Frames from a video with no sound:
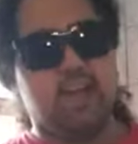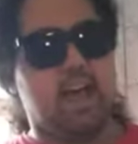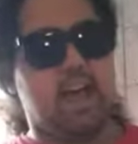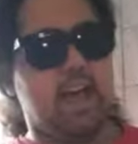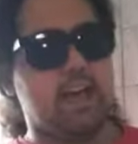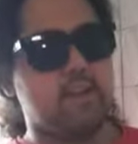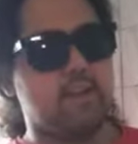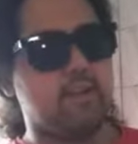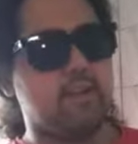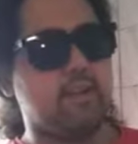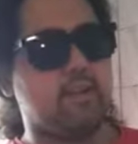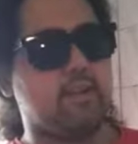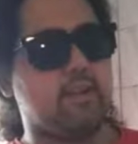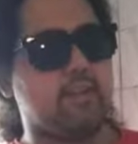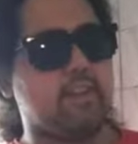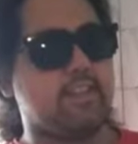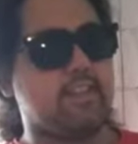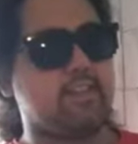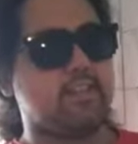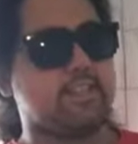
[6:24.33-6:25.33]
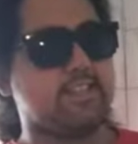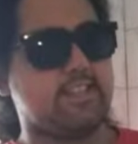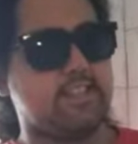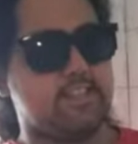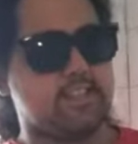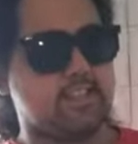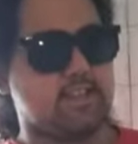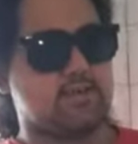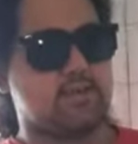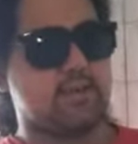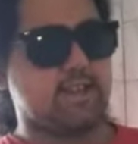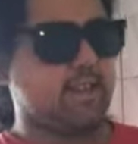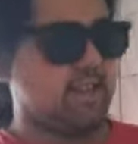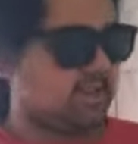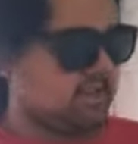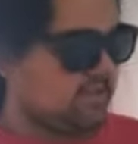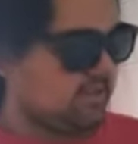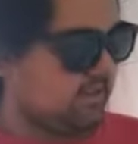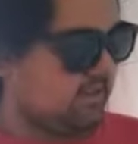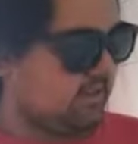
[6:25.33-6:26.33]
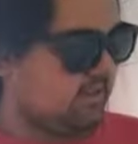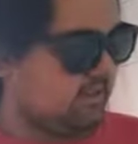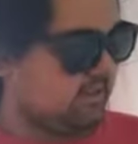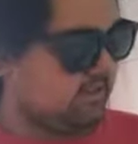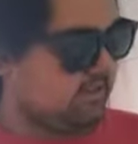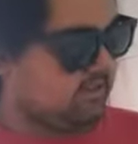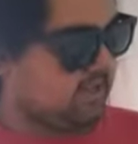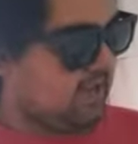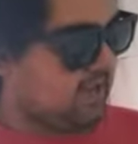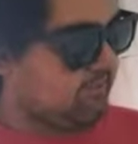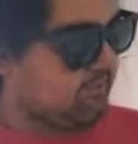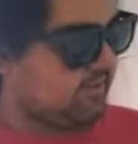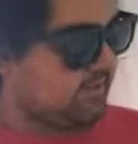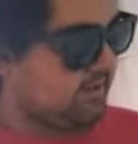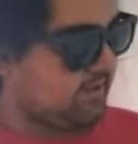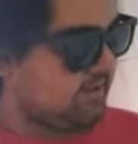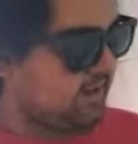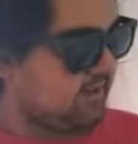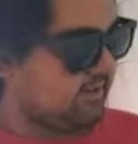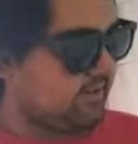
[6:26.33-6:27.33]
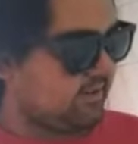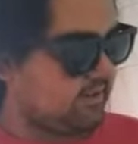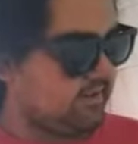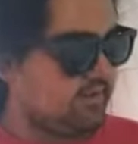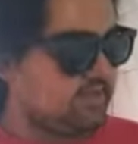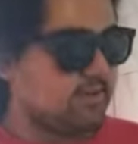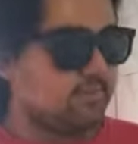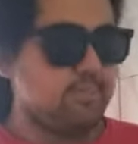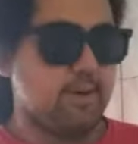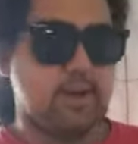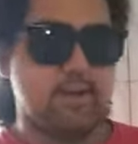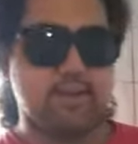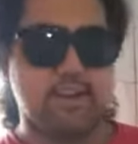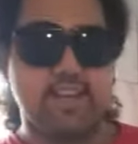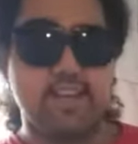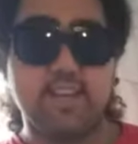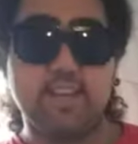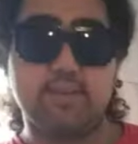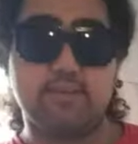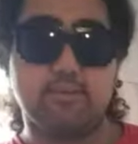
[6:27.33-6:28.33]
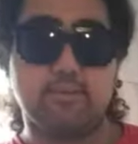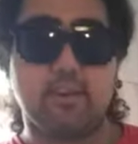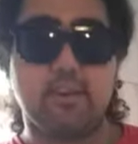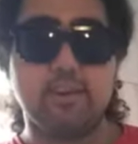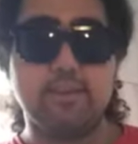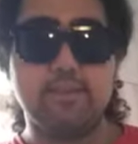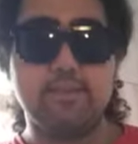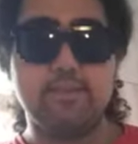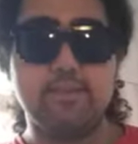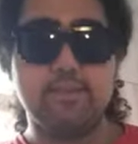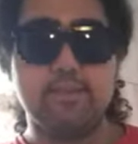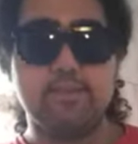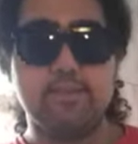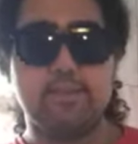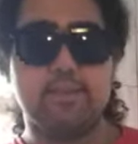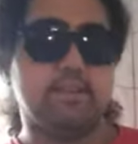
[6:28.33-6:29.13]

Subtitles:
I don't know. And then this leads into my next little topic I got in here. Is it better to hit and run?